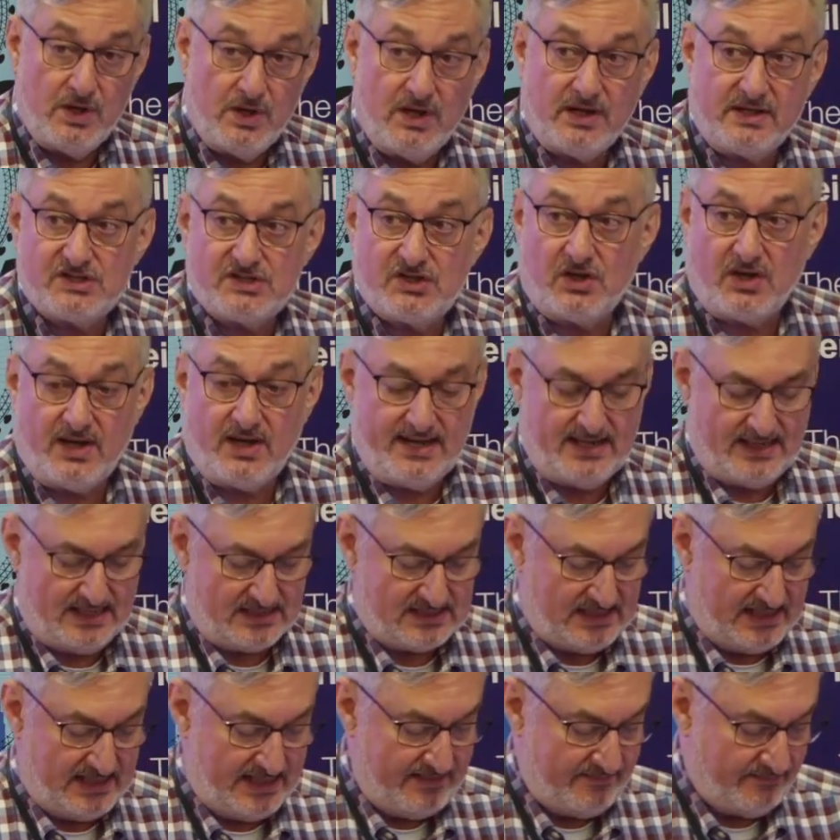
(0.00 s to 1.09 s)

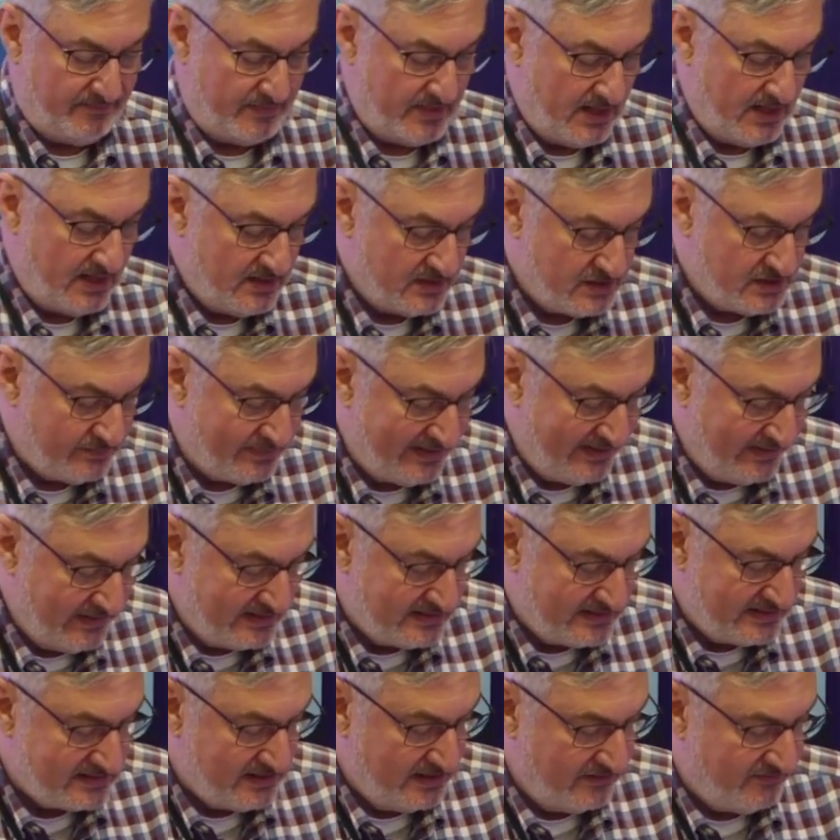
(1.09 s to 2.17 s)
tirelessly to bring the
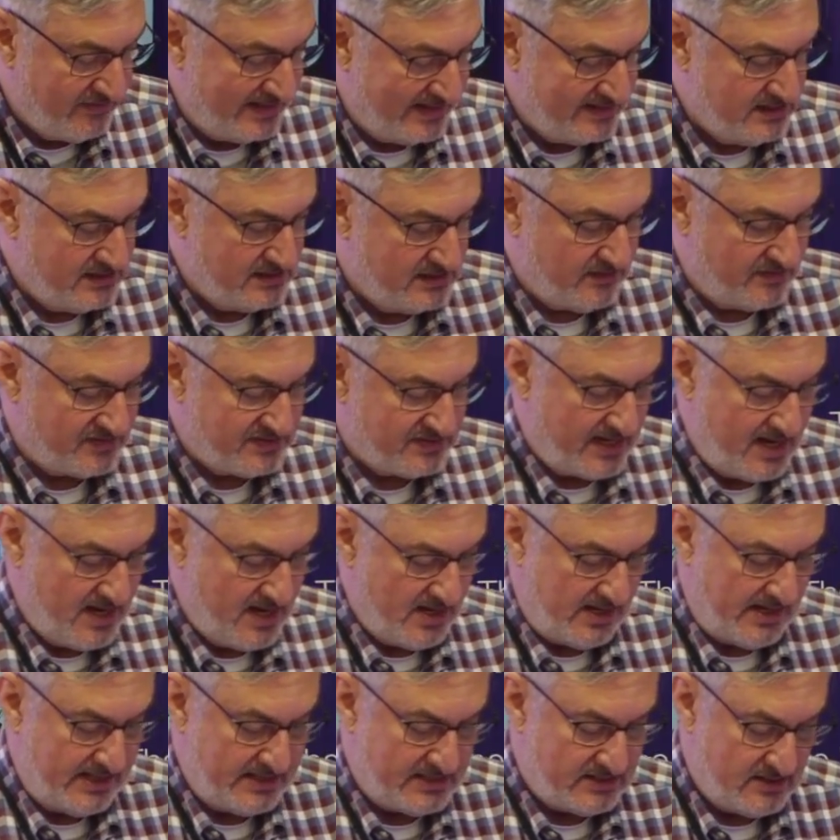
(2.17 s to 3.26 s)
disinfectant of
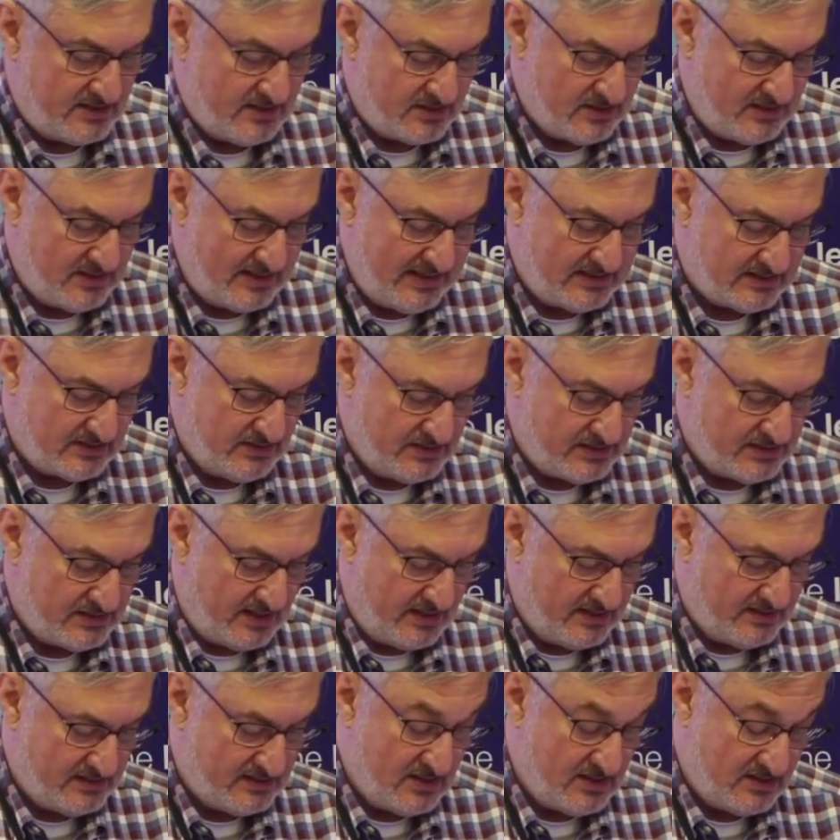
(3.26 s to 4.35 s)
sunlight to these
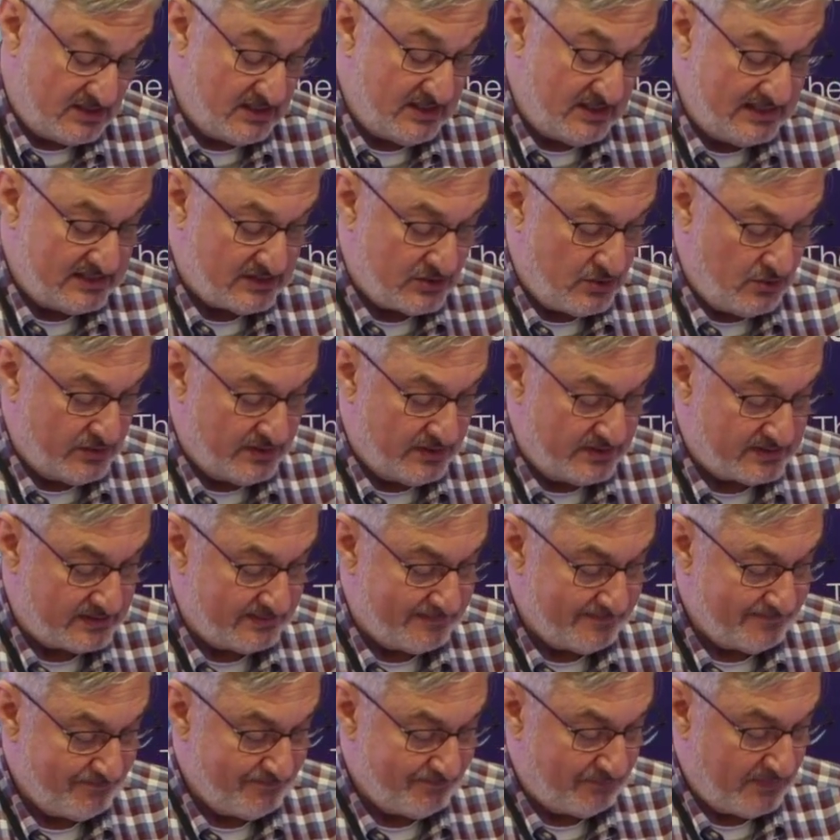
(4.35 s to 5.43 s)
corners.
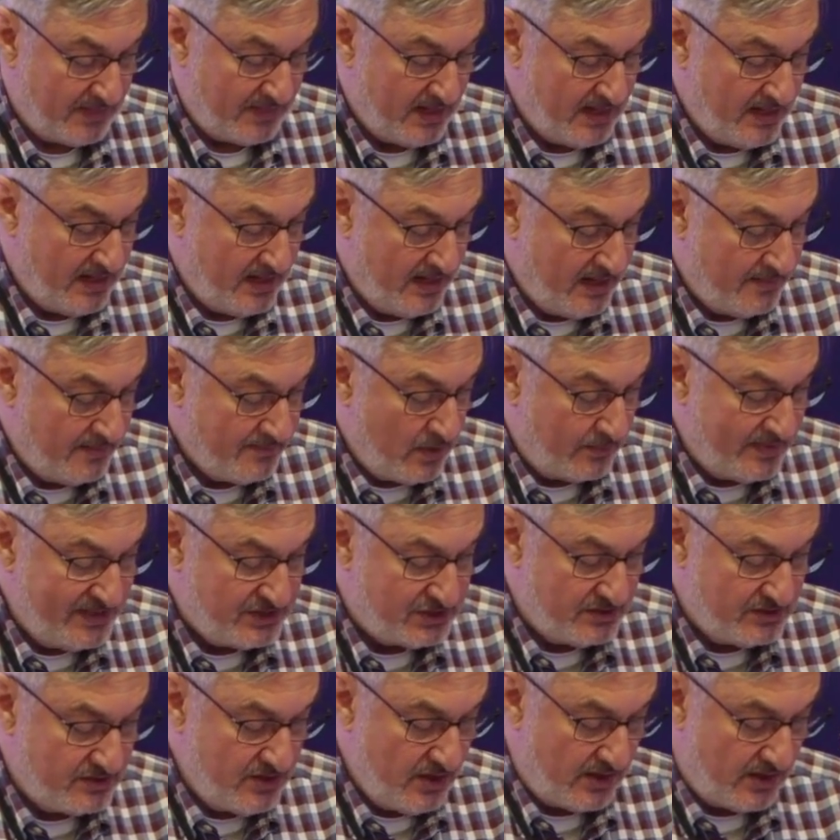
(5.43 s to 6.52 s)
But we
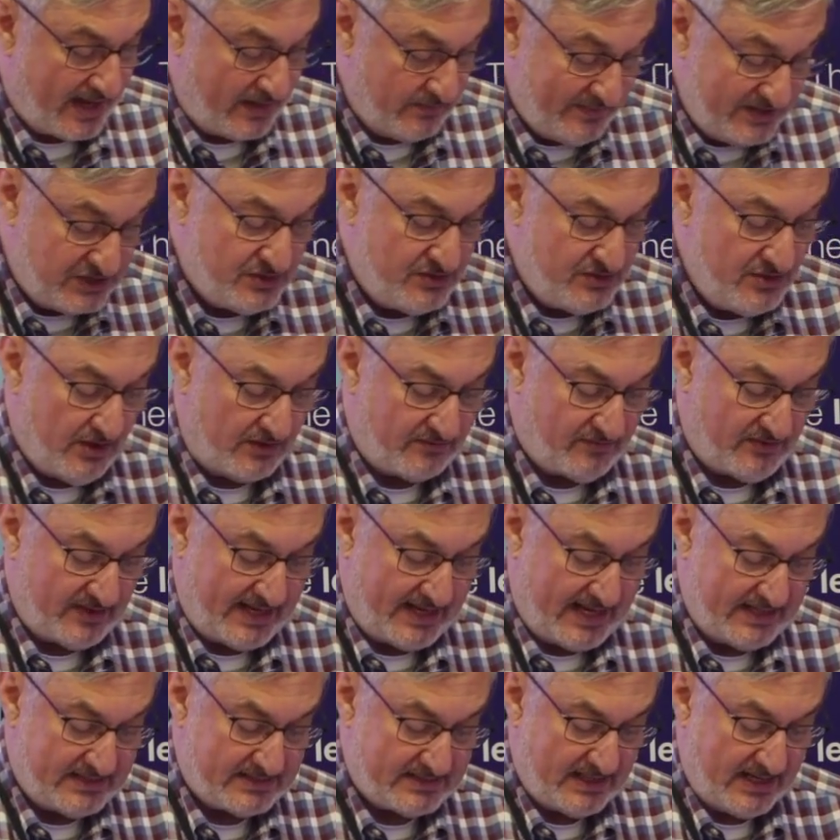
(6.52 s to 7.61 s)
should not
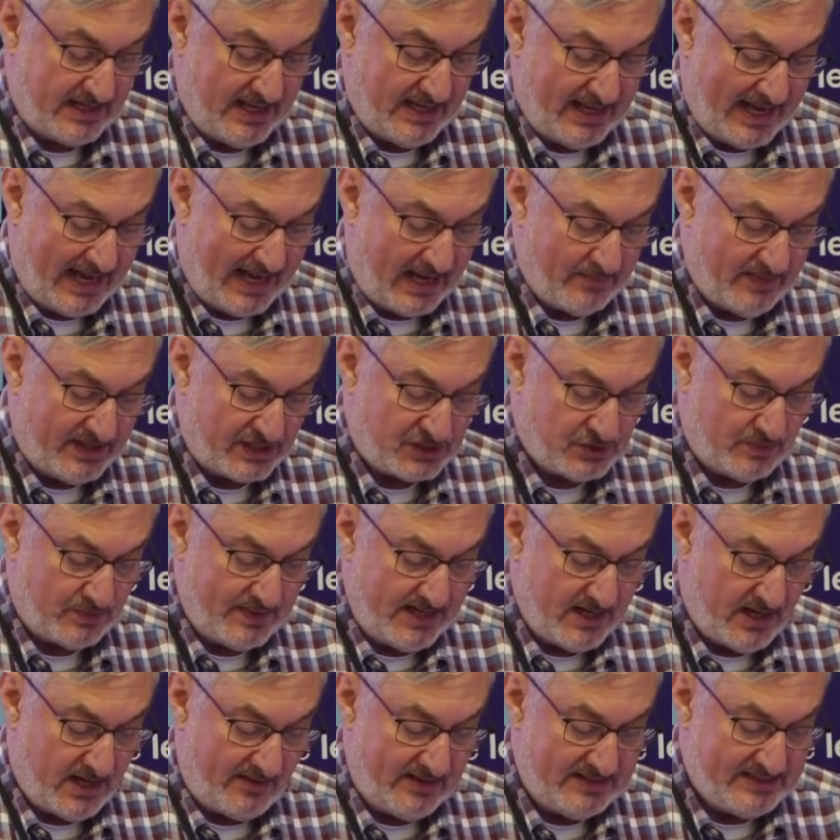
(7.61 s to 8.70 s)
forget how much we
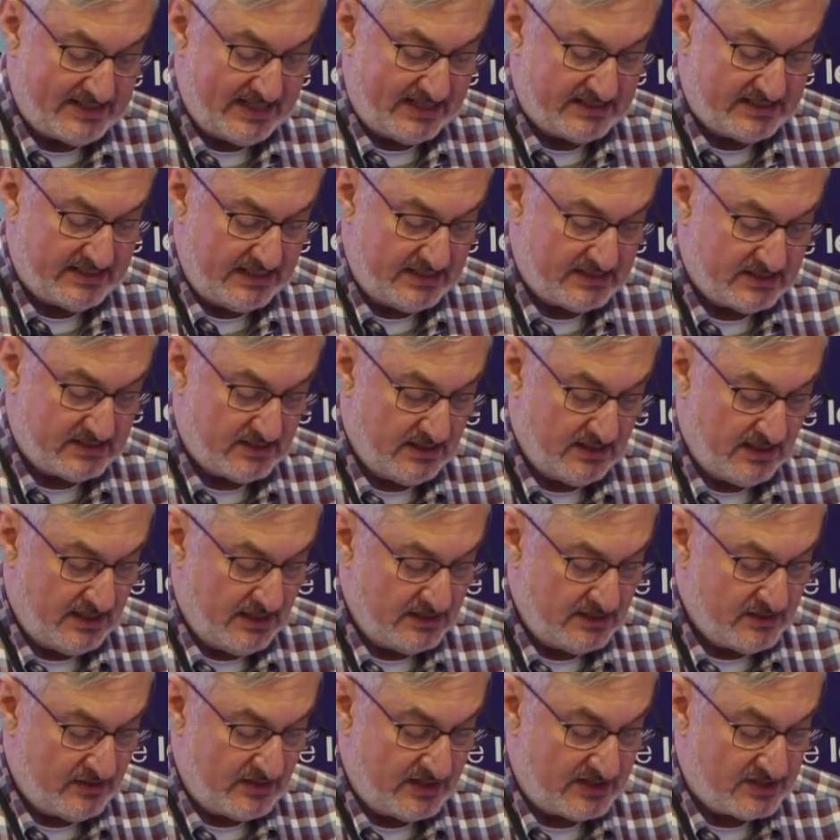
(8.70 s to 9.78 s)
are indebted to
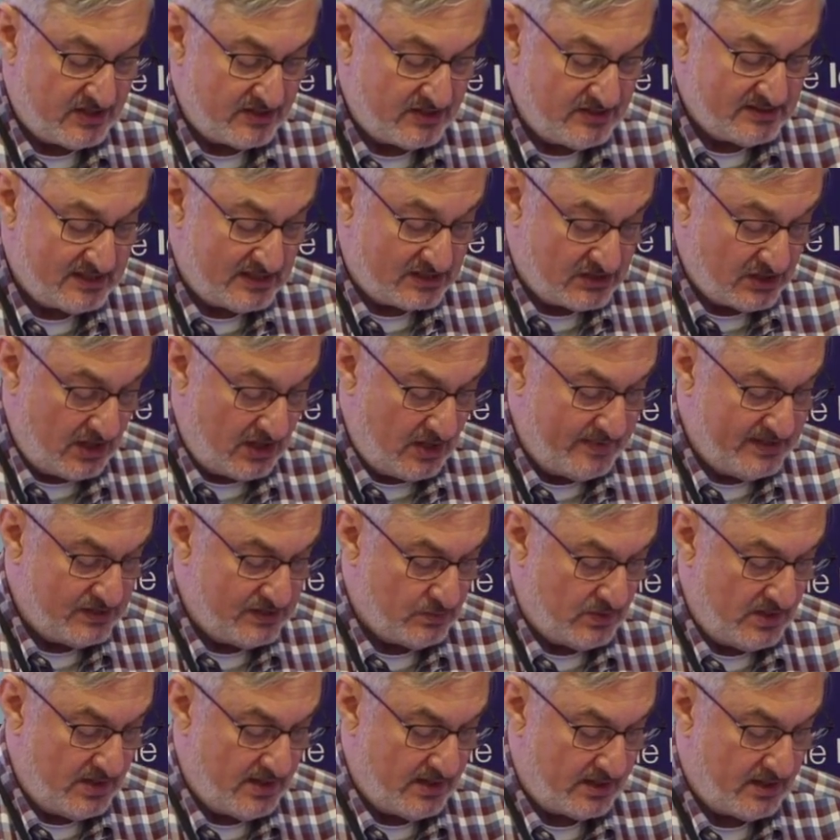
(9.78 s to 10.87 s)
the determined
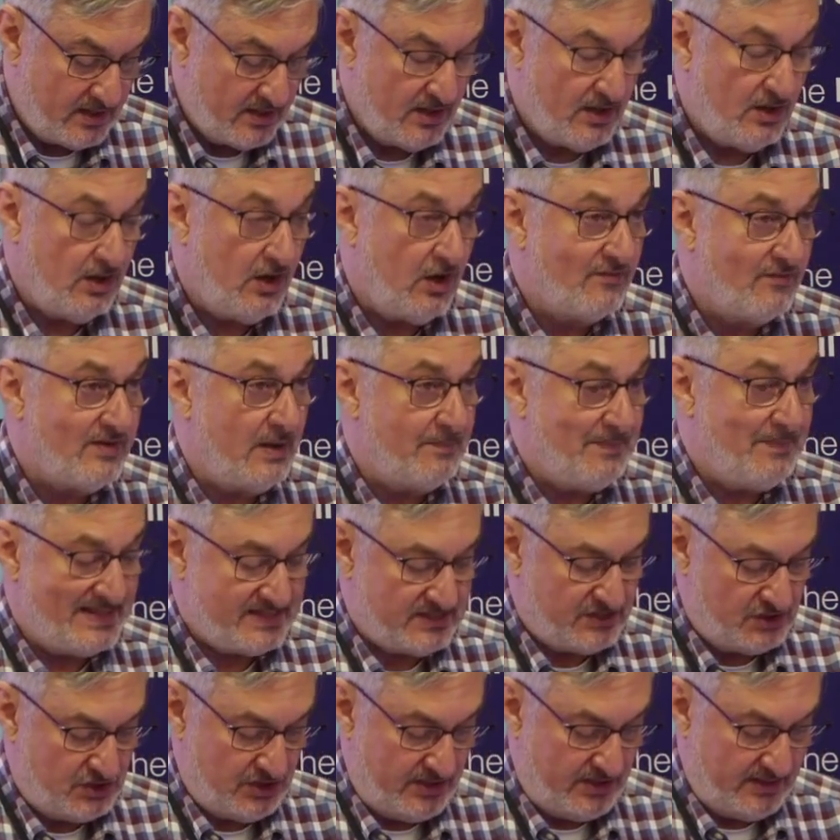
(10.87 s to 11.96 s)
work of our best
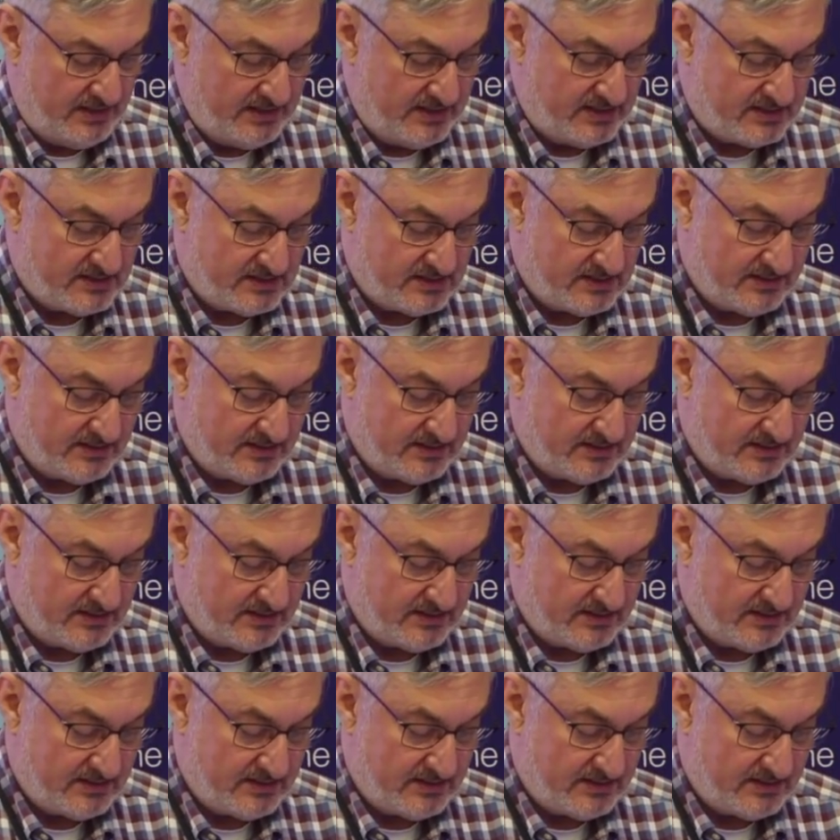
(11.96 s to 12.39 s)
journalists,